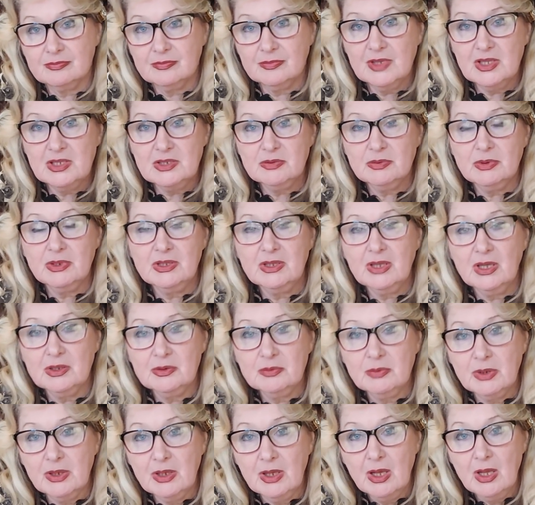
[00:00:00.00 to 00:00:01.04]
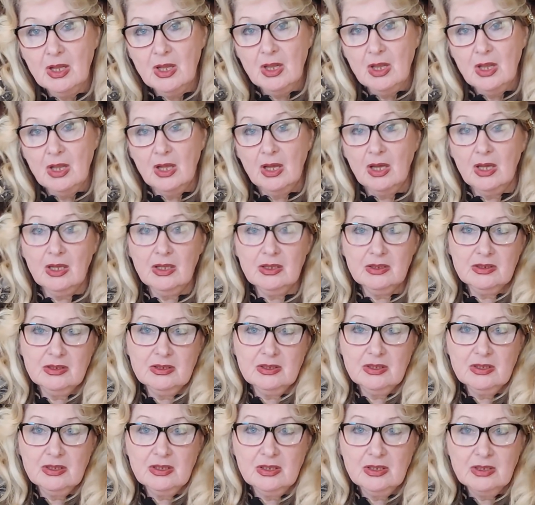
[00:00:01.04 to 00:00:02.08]
this way, that way, and
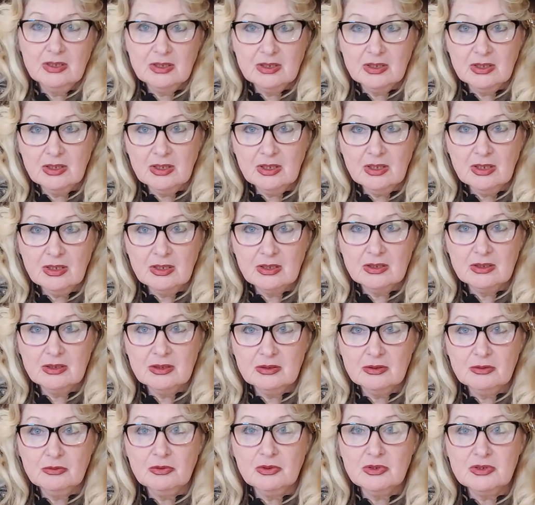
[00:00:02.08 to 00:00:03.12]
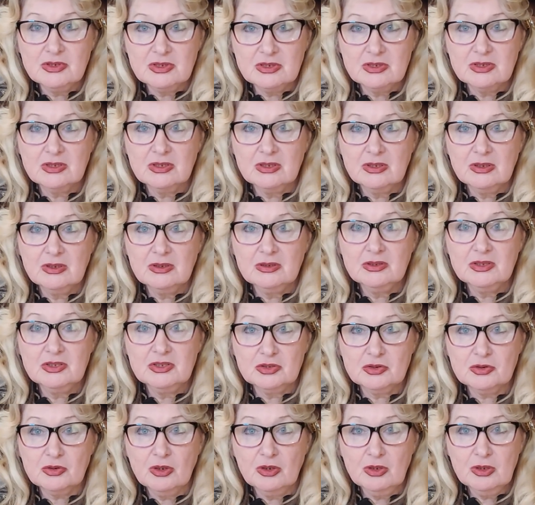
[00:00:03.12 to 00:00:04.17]
he was
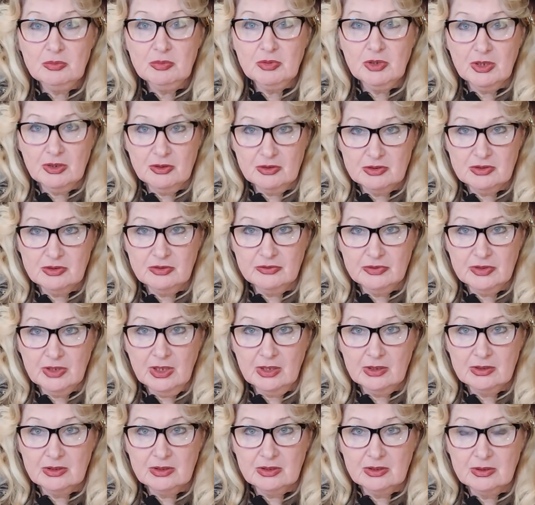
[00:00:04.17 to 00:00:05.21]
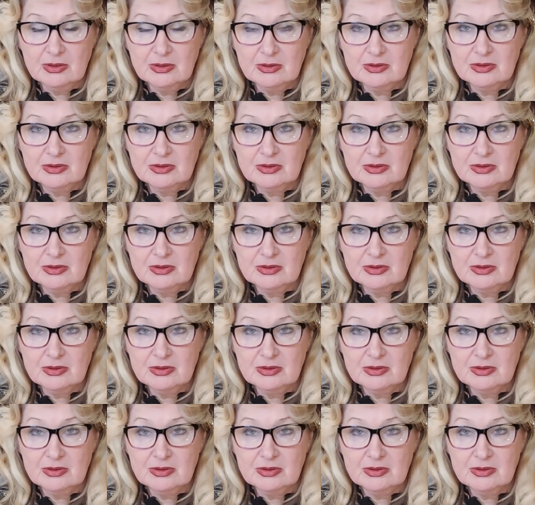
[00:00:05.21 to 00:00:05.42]
destroyed because of that.